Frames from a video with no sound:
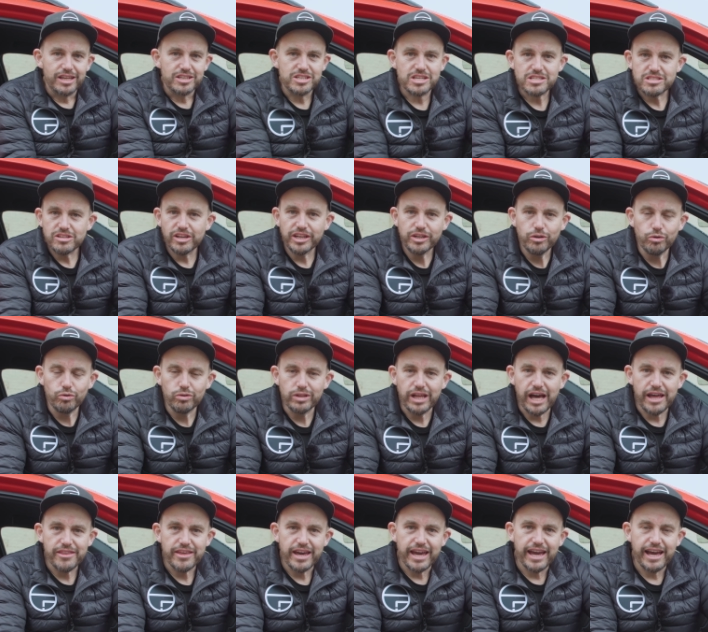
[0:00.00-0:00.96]
Just like
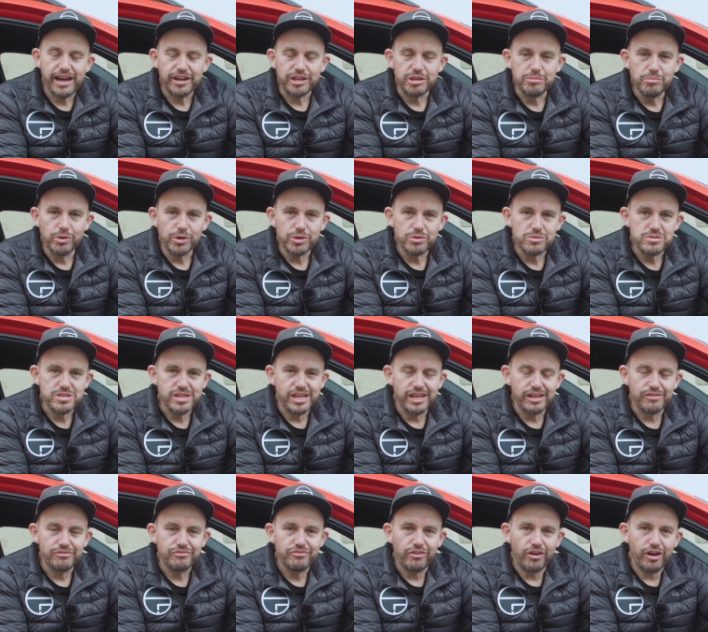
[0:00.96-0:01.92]
all other Audi models, you
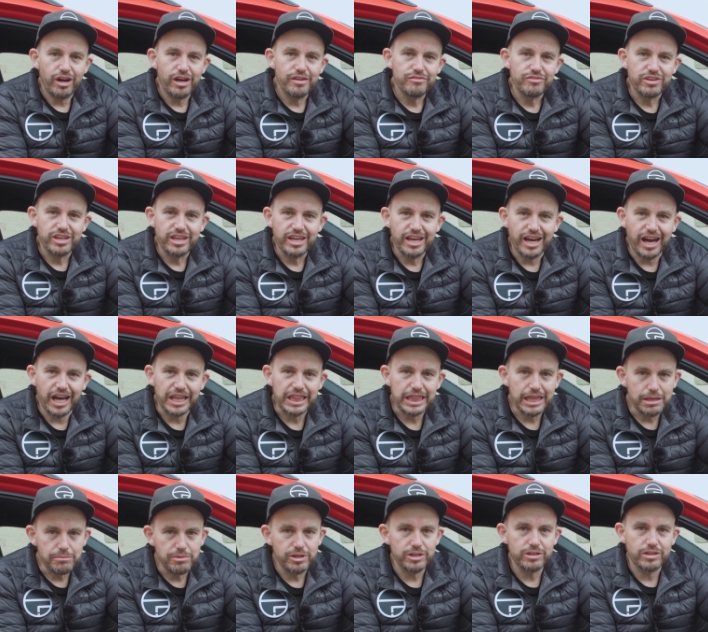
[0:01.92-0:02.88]
get a five-year
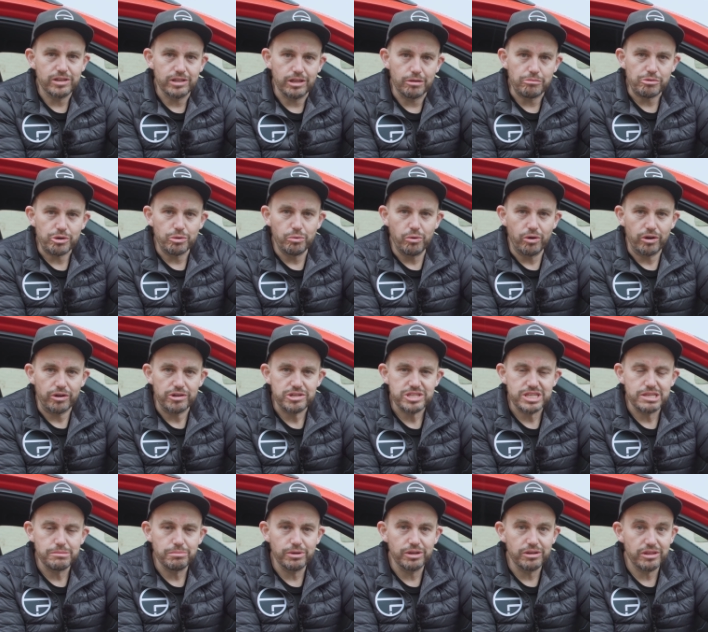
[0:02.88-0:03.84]
unlimited kilometre
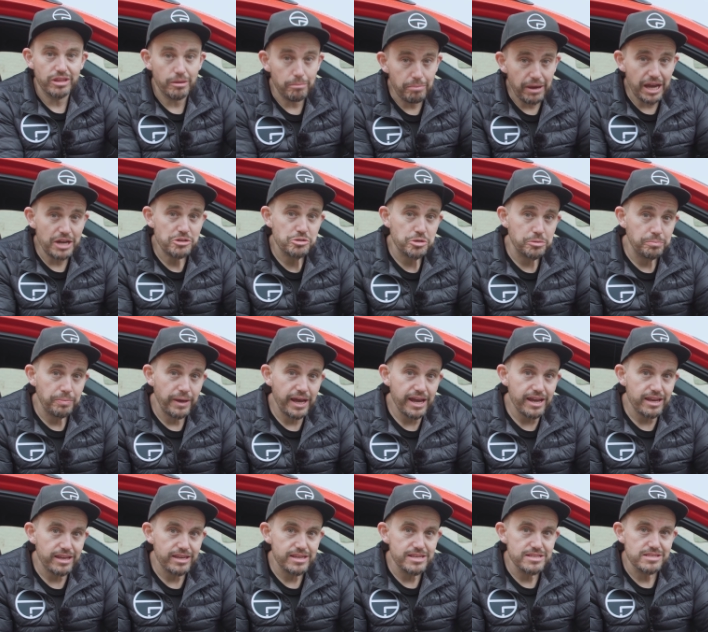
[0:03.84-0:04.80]
warranty, but the battery
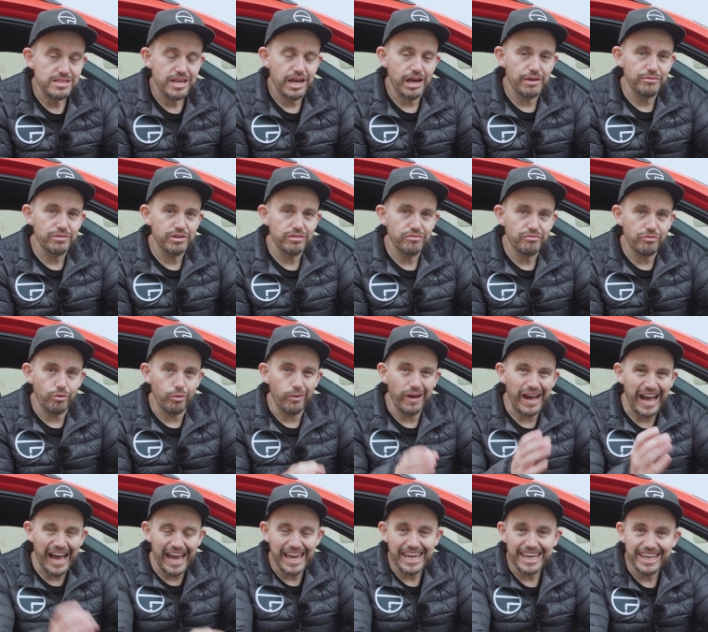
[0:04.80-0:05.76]
pack is covered
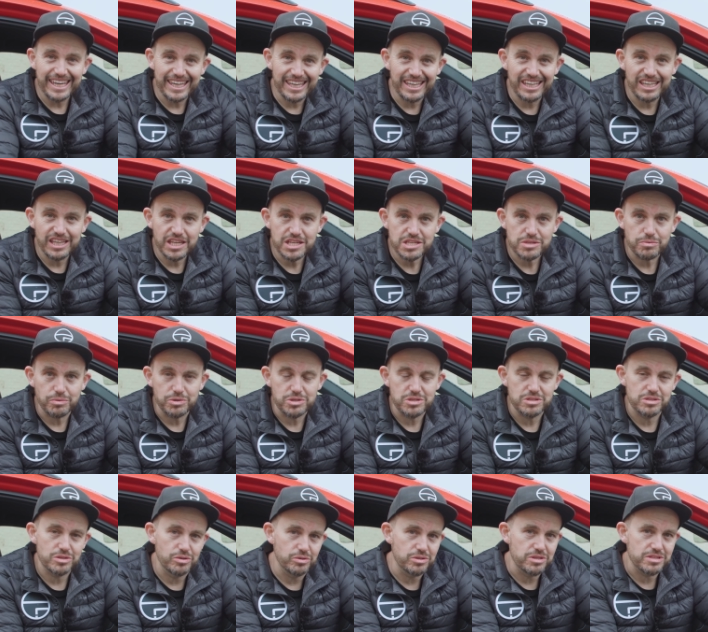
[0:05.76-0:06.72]
for eight years,
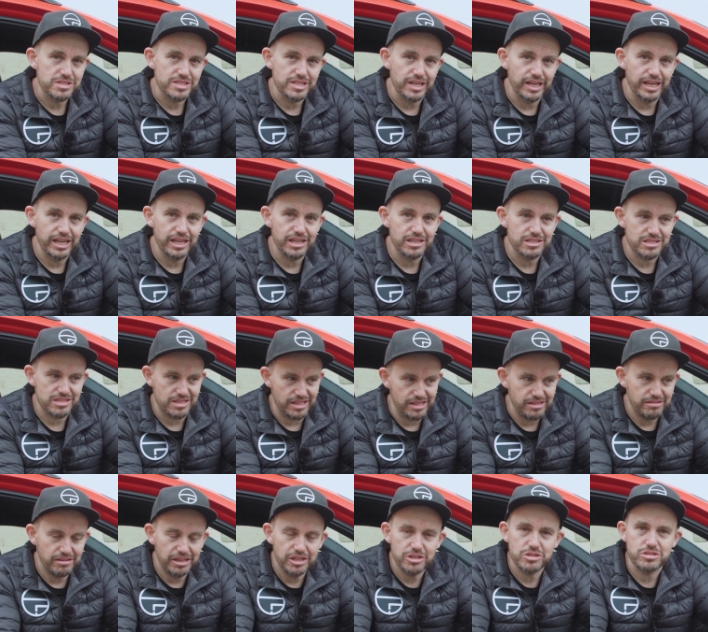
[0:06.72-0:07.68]
which is good to see. It's
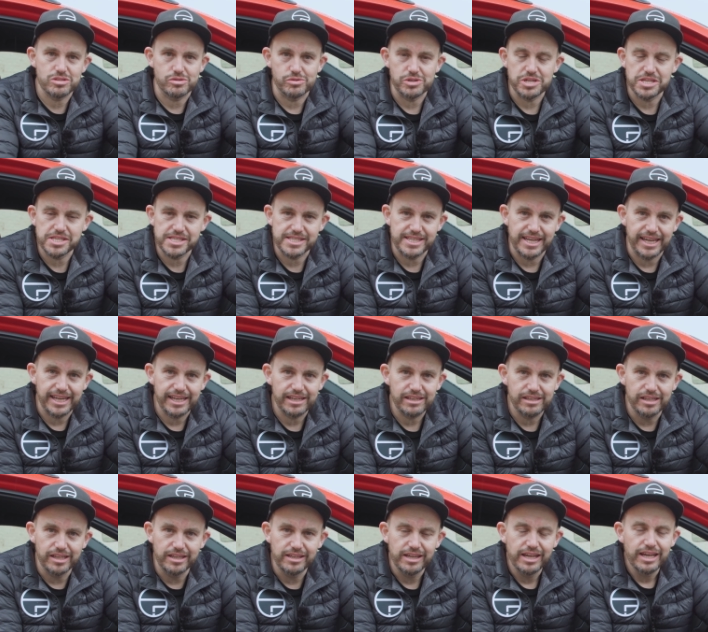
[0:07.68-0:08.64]
the industry
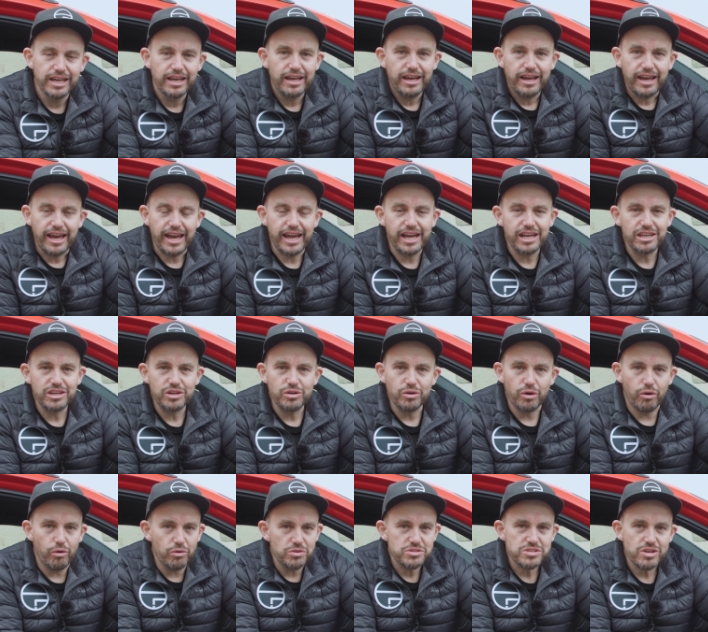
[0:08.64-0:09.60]
standard. And you
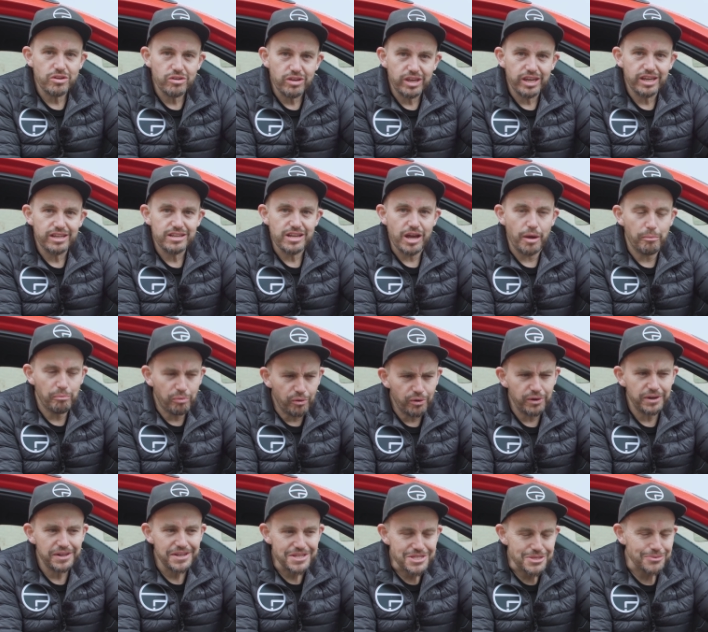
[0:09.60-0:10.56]
also get a
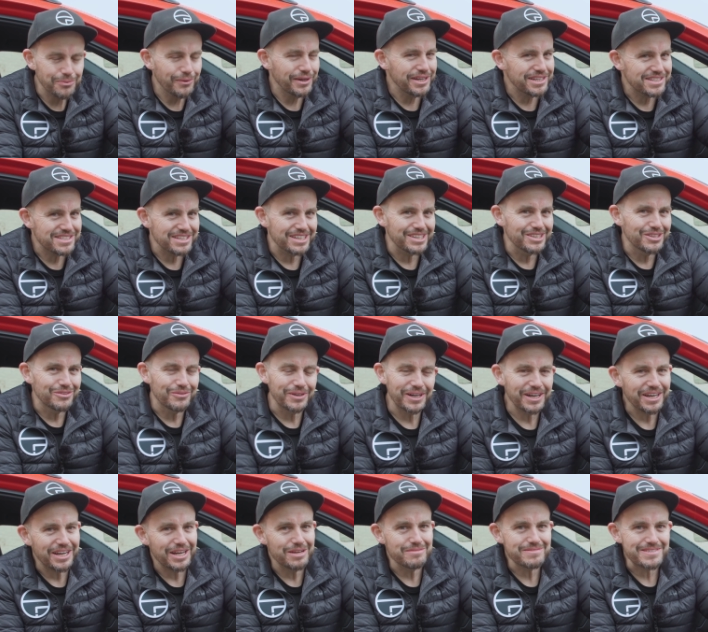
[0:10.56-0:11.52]
pretty sweet deal
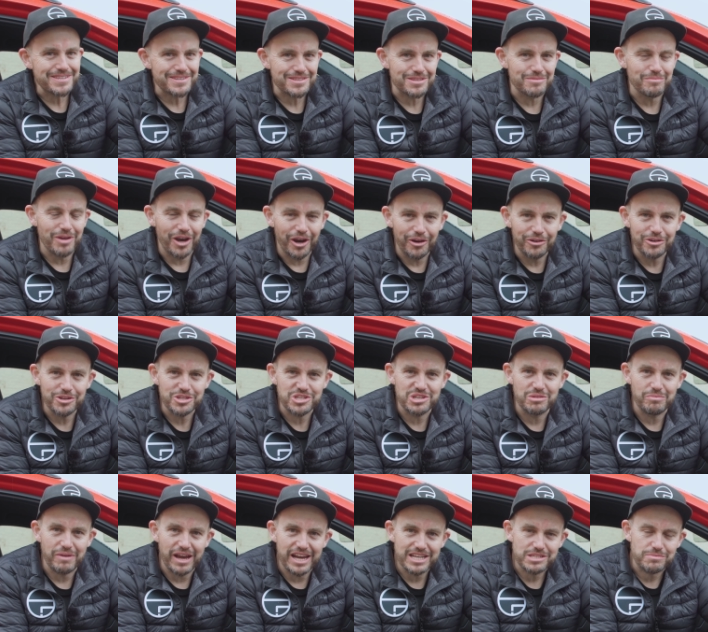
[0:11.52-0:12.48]
when it comes to some
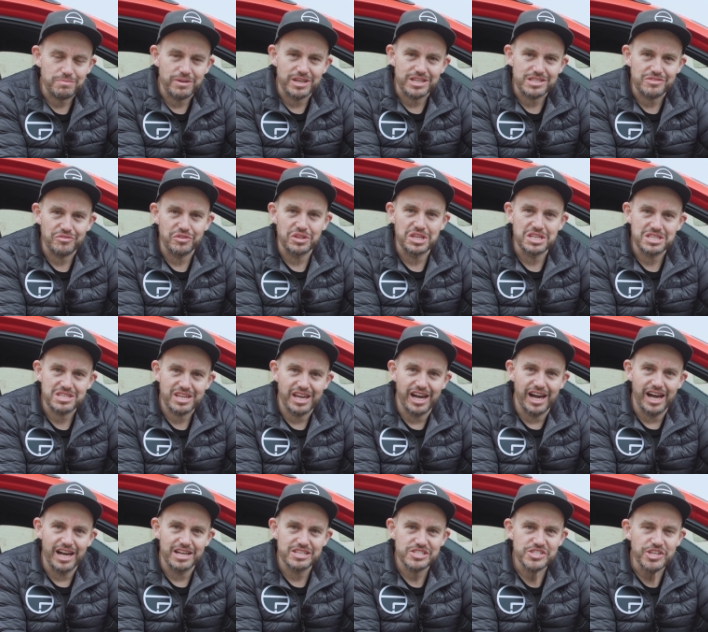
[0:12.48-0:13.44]
ownership aspects for this car.